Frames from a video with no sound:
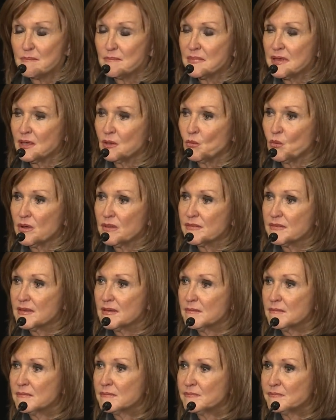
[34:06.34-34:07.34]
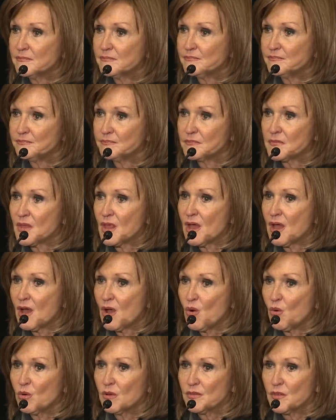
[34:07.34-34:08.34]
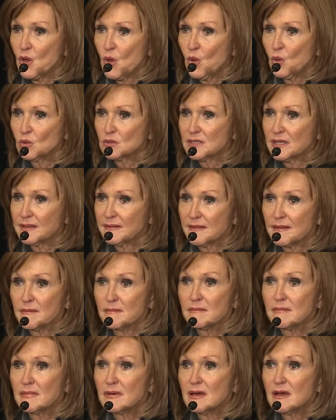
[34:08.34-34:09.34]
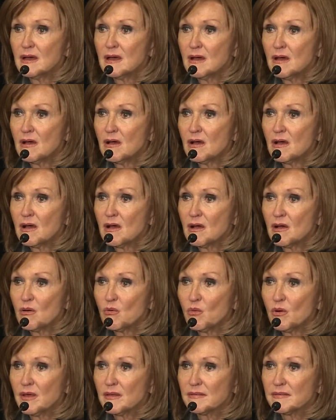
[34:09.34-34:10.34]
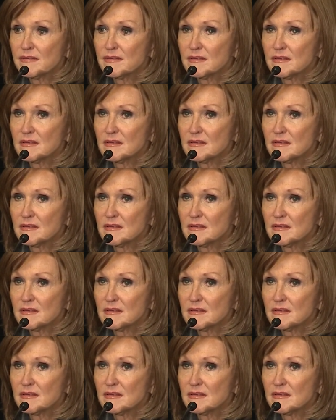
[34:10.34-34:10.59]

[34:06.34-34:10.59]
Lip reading: being with them, with holding them, with